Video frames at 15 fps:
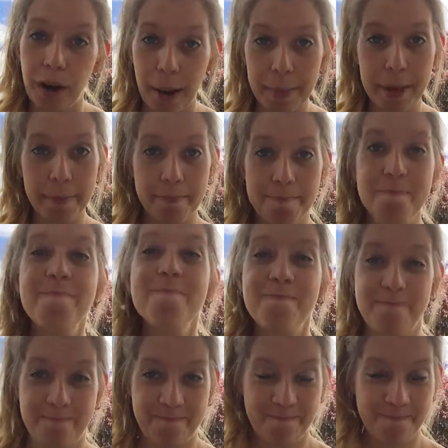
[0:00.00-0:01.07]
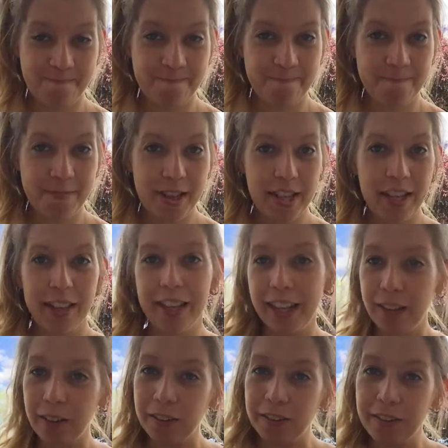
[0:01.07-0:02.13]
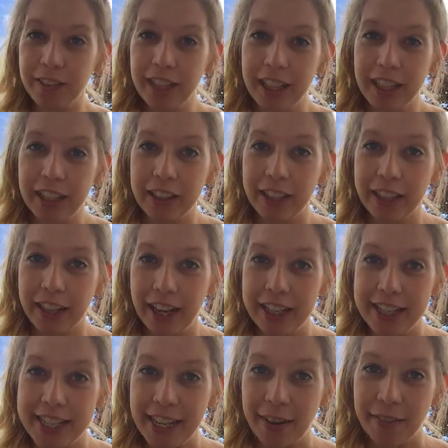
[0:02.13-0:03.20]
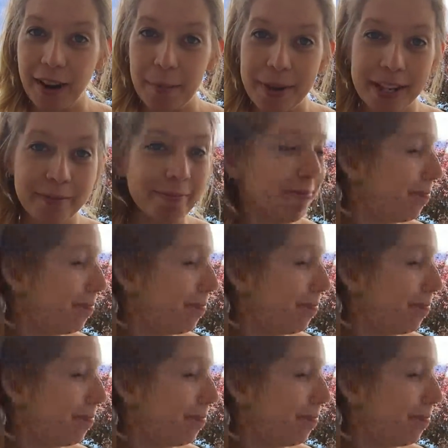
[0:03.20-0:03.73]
rabbit. A little England cottontail rabbit.